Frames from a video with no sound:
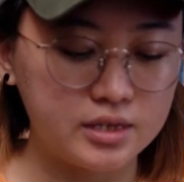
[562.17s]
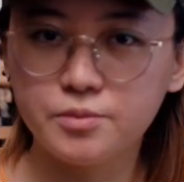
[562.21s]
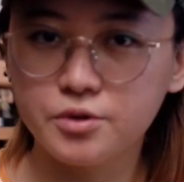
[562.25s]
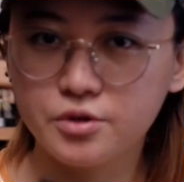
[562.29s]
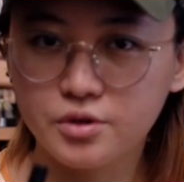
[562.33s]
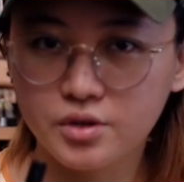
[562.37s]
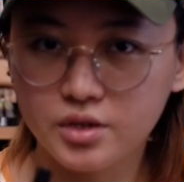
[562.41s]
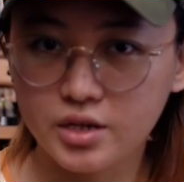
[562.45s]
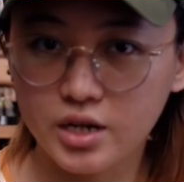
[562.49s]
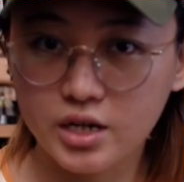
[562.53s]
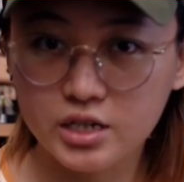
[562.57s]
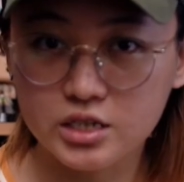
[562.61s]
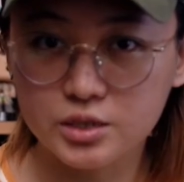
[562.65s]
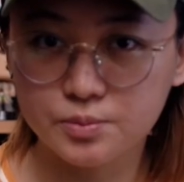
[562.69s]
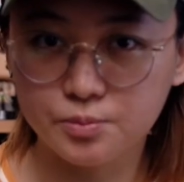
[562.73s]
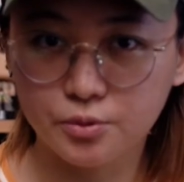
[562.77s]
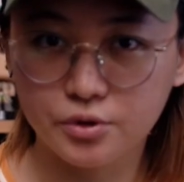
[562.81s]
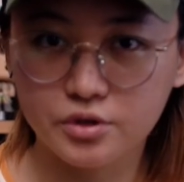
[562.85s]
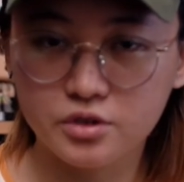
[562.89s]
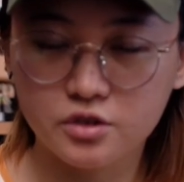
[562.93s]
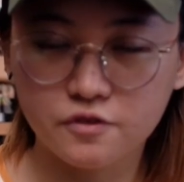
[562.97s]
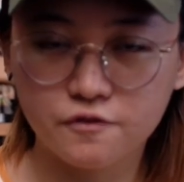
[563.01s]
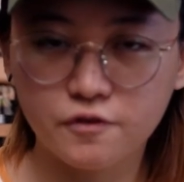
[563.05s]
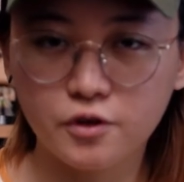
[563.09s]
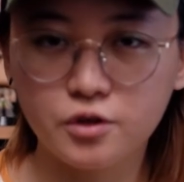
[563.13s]
You can export
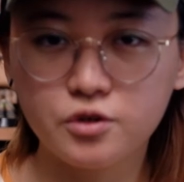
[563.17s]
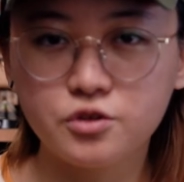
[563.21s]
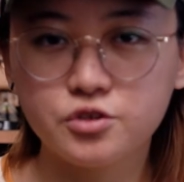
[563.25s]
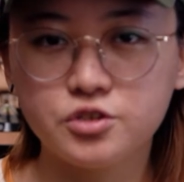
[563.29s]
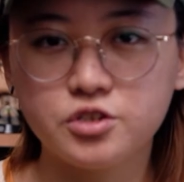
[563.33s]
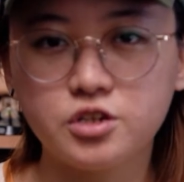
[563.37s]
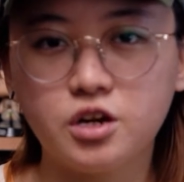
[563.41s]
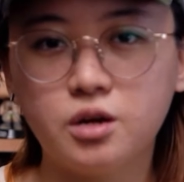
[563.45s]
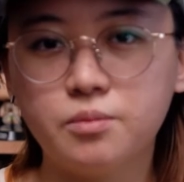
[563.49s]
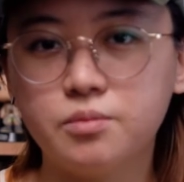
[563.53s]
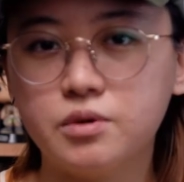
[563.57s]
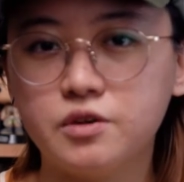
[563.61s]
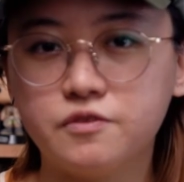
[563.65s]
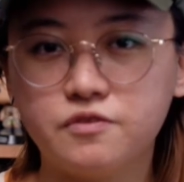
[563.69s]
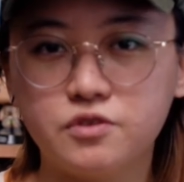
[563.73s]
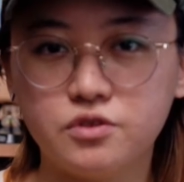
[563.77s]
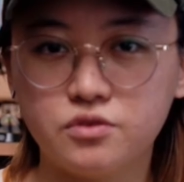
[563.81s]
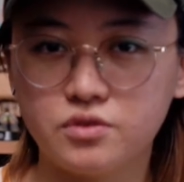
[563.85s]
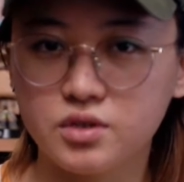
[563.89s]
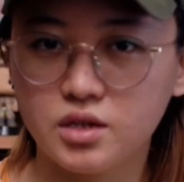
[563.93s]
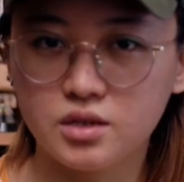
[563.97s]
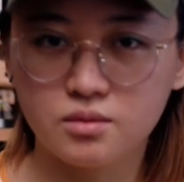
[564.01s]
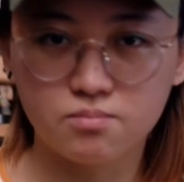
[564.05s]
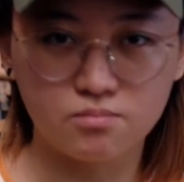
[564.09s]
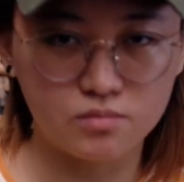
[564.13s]
into Photoshop if you've
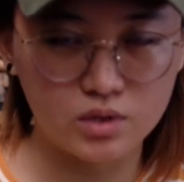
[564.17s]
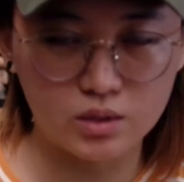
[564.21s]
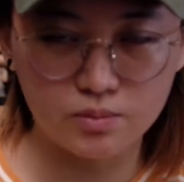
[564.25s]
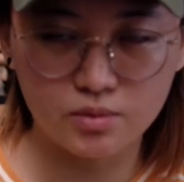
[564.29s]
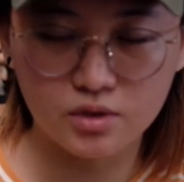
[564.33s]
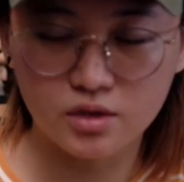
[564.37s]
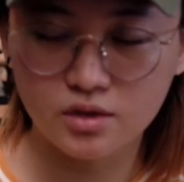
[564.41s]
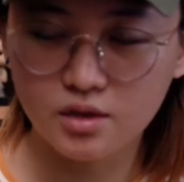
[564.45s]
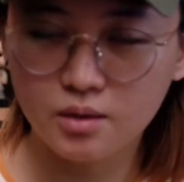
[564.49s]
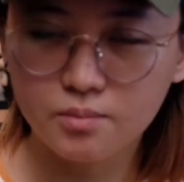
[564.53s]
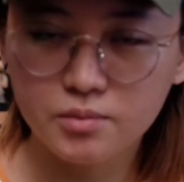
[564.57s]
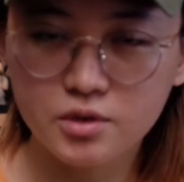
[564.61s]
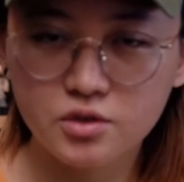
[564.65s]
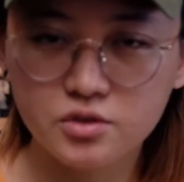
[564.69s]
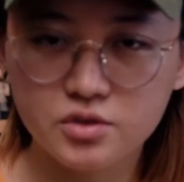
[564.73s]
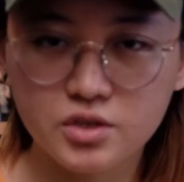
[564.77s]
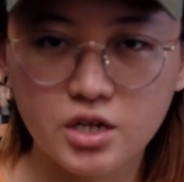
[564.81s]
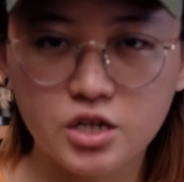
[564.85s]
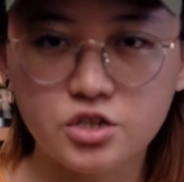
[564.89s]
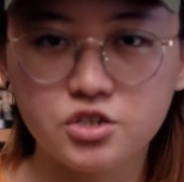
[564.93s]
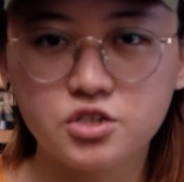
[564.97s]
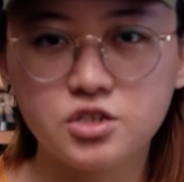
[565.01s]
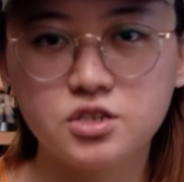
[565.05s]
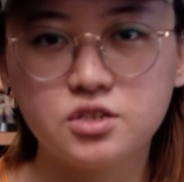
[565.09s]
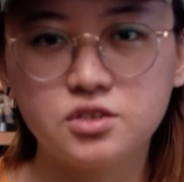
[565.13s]
done maybe thumbnail
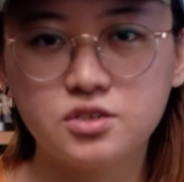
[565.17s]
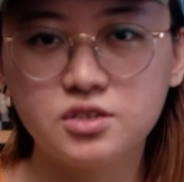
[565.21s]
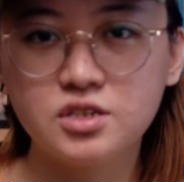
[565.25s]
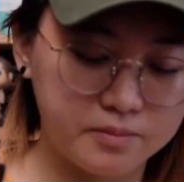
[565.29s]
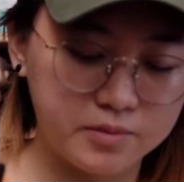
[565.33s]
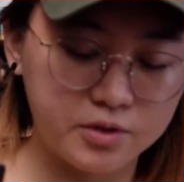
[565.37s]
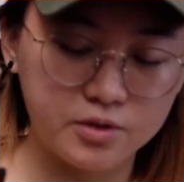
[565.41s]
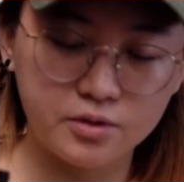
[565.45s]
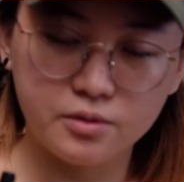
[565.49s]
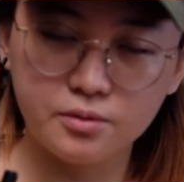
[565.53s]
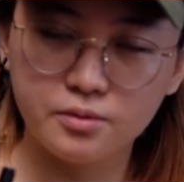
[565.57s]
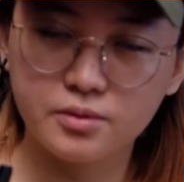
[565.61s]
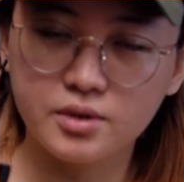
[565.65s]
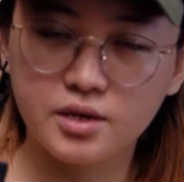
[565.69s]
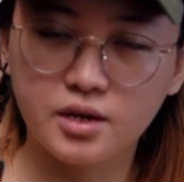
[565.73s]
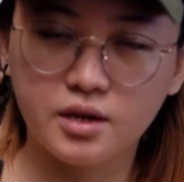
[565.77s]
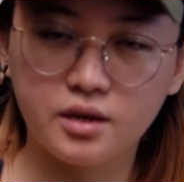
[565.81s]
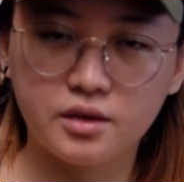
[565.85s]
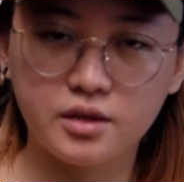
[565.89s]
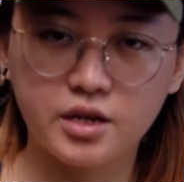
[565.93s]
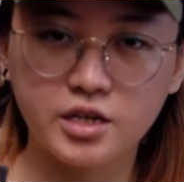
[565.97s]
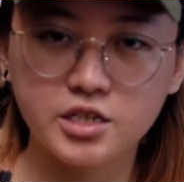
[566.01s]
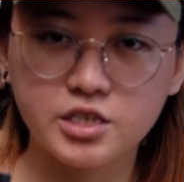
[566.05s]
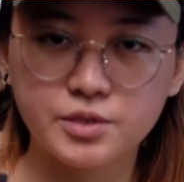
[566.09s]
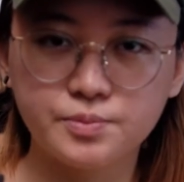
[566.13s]
sketches. You
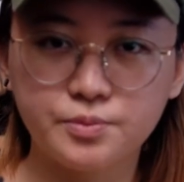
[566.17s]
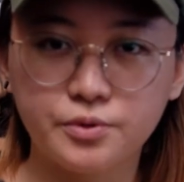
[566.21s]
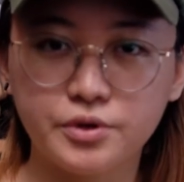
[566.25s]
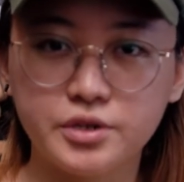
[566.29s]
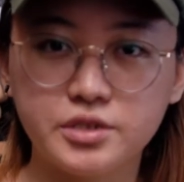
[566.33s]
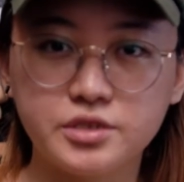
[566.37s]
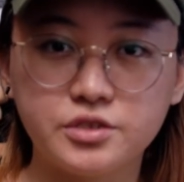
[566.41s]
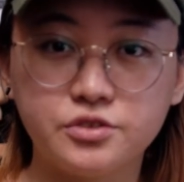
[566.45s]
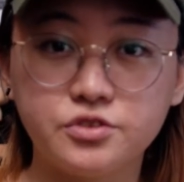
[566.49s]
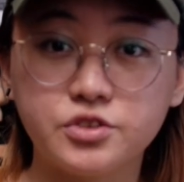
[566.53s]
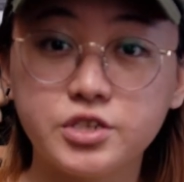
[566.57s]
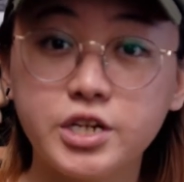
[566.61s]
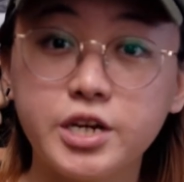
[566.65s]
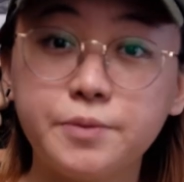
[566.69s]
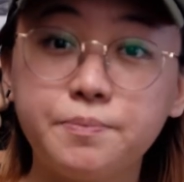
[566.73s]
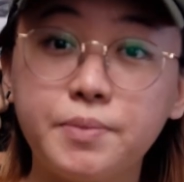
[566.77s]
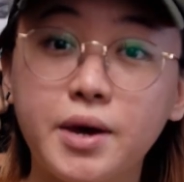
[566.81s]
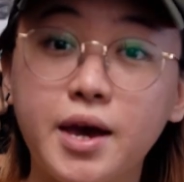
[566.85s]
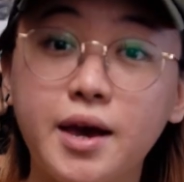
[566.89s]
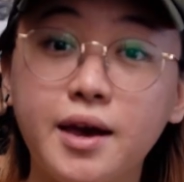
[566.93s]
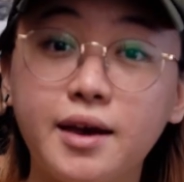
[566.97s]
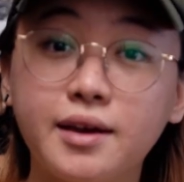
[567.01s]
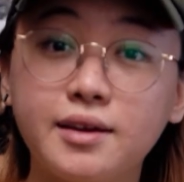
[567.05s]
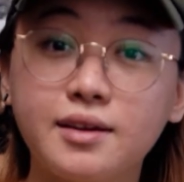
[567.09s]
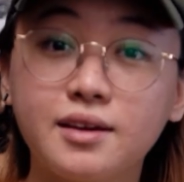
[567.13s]
can export into
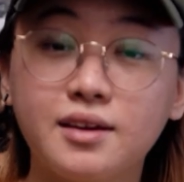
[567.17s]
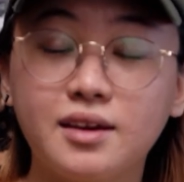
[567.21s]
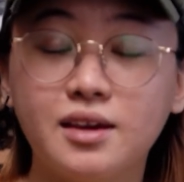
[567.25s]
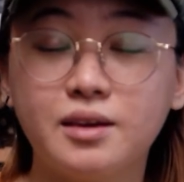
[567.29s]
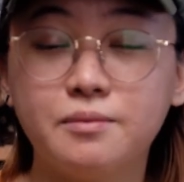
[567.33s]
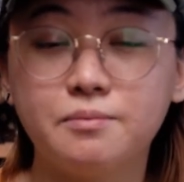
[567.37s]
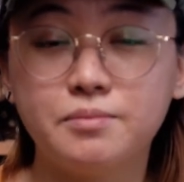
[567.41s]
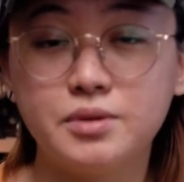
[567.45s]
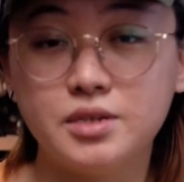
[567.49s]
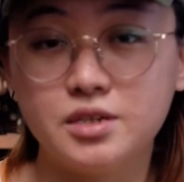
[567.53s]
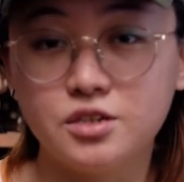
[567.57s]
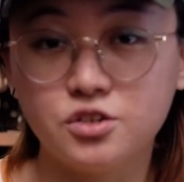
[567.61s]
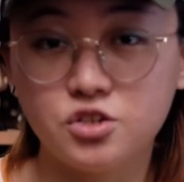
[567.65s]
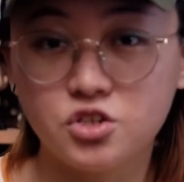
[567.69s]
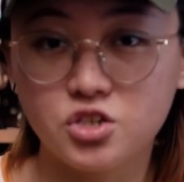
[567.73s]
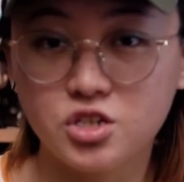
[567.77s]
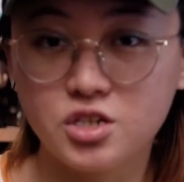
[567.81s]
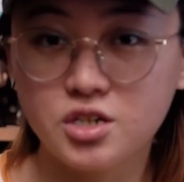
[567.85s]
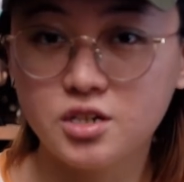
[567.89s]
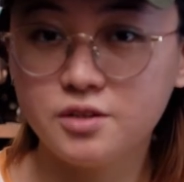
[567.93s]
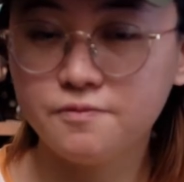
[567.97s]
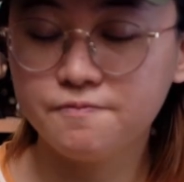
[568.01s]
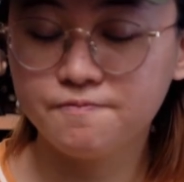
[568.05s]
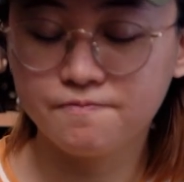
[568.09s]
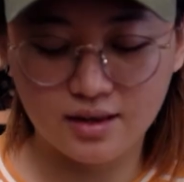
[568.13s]
JPEG and
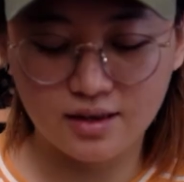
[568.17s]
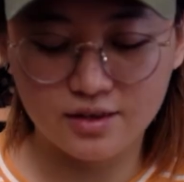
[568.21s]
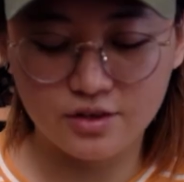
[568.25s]
PNG.